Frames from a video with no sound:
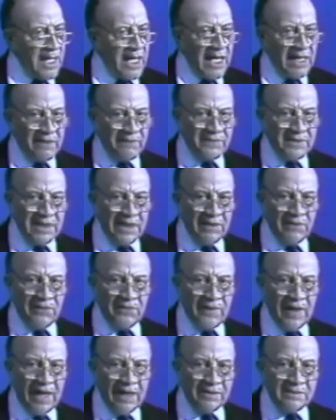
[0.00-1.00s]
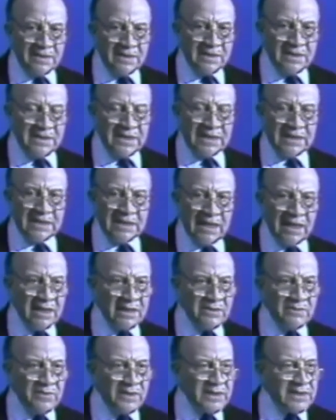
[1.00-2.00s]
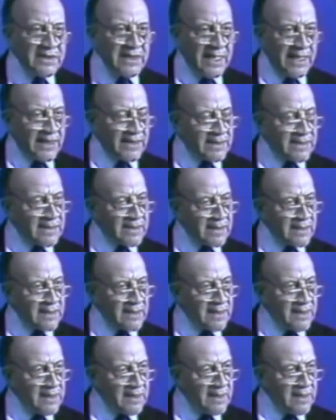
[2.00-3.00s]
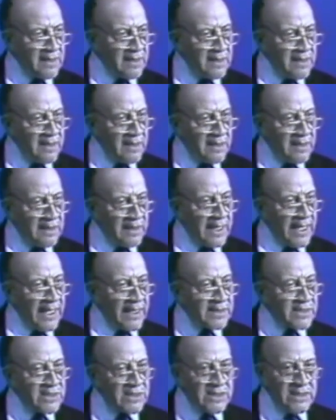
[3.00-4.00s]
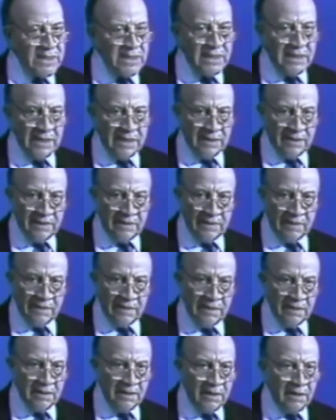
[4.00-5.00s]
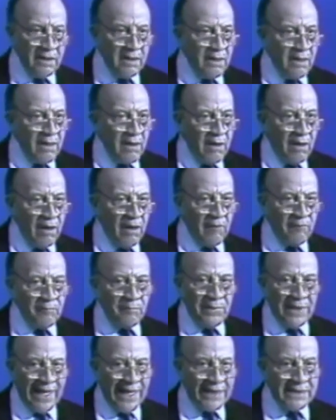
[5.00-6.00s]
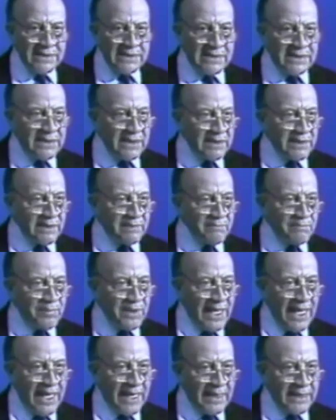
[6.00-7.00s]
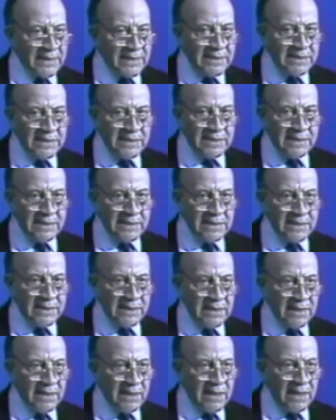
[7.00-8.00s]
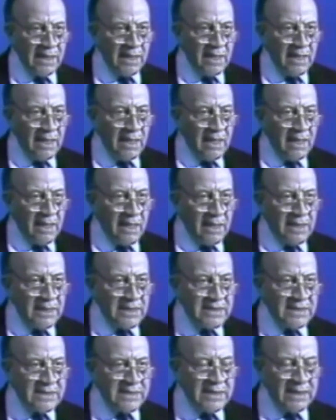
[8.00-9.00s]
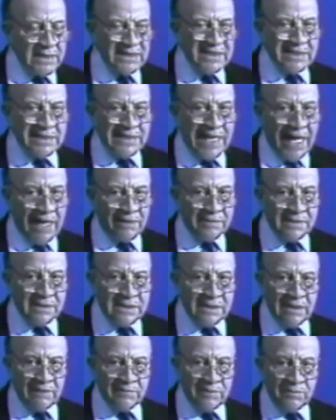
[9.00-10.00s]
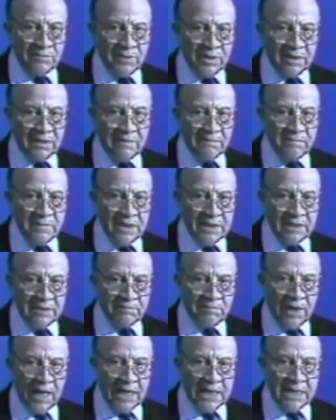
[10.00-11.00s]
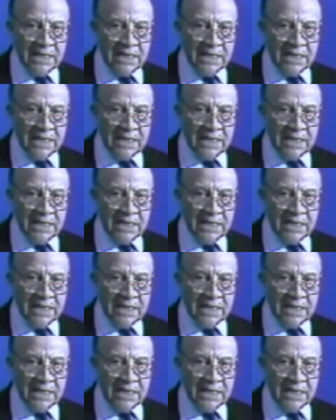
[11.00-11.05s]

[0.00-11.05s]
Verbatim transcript: Out of 10,600 deaths last year of blacks killing blacks, 6,000 of them were committed by